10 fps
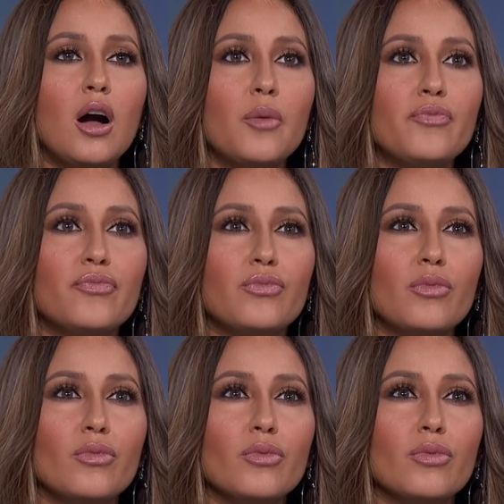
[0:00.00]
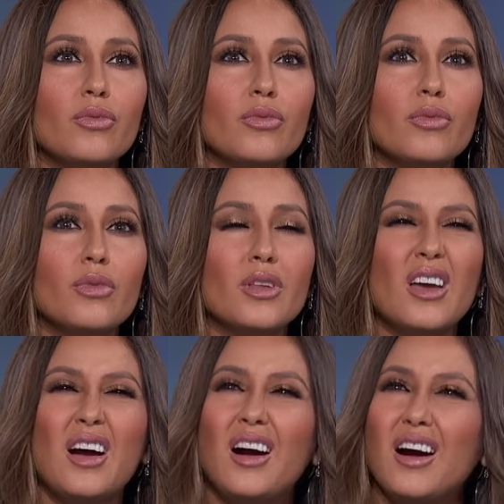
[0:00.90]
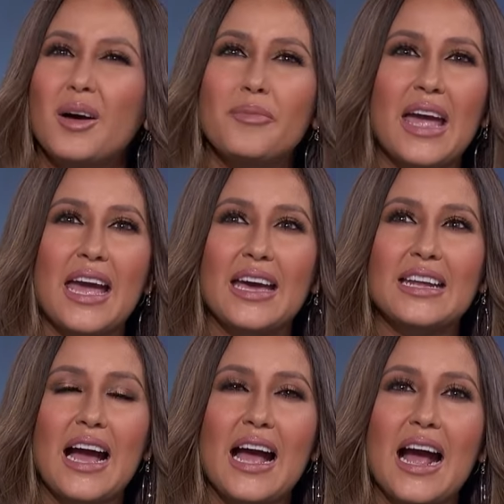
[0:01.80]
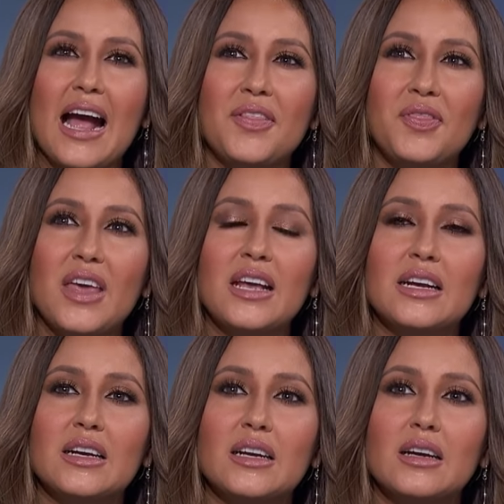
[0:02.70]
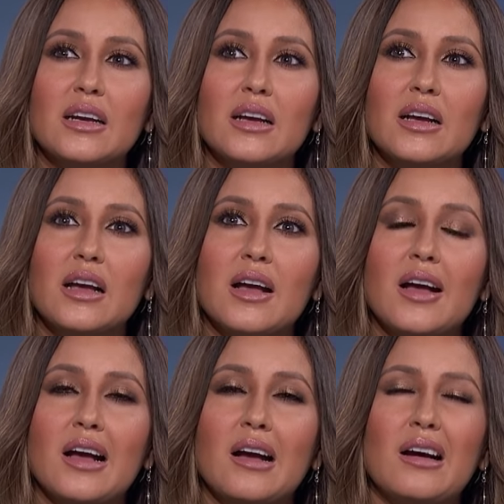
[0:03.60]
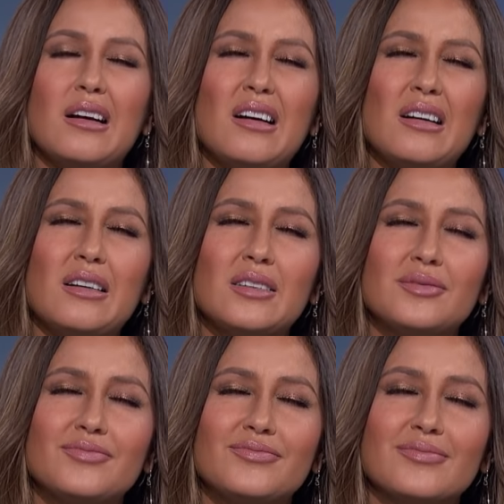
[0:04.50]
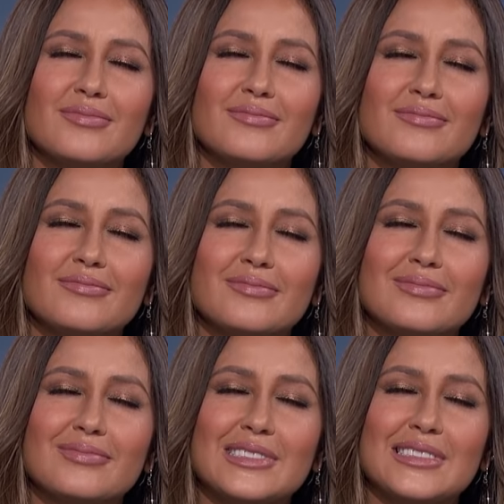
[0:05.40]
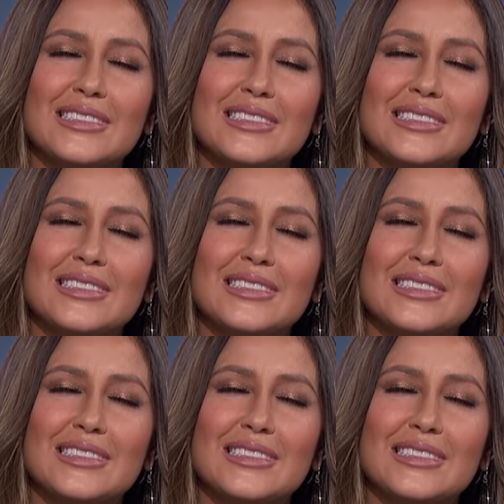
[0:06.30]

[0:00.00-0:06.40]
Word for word: Sadly, Bailon has had to get used to people commenting on her looks. During a 2018 episode of The Real, she was forced